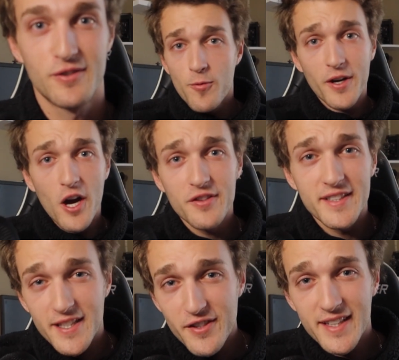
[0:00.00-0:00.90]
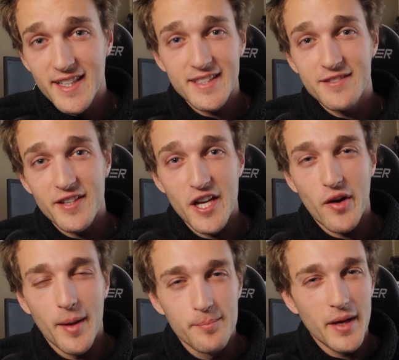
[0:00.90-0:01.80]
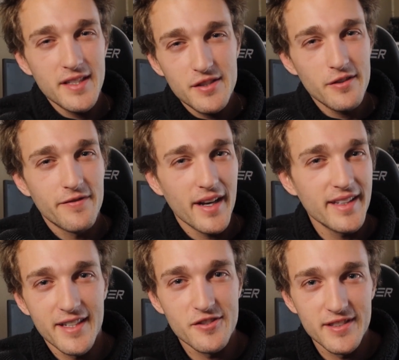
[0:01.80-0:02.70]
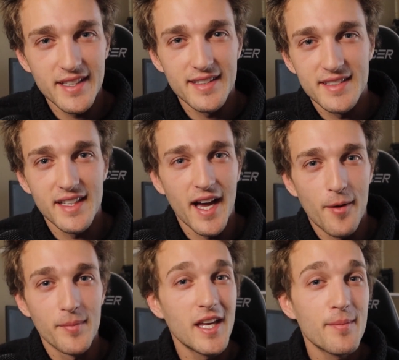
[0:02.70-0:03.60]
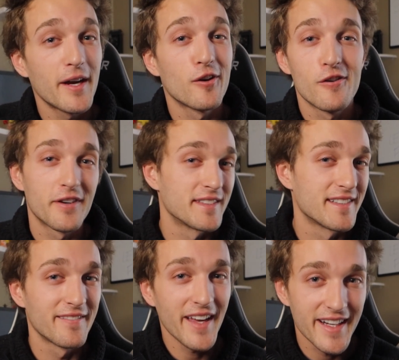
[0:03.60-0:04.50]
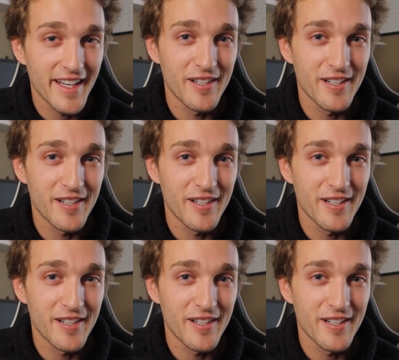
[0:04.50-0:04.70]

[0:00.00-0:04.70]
Regardless, if you guys like this video, I bet you'd find it interesting to see how me and my girlfriend Savannah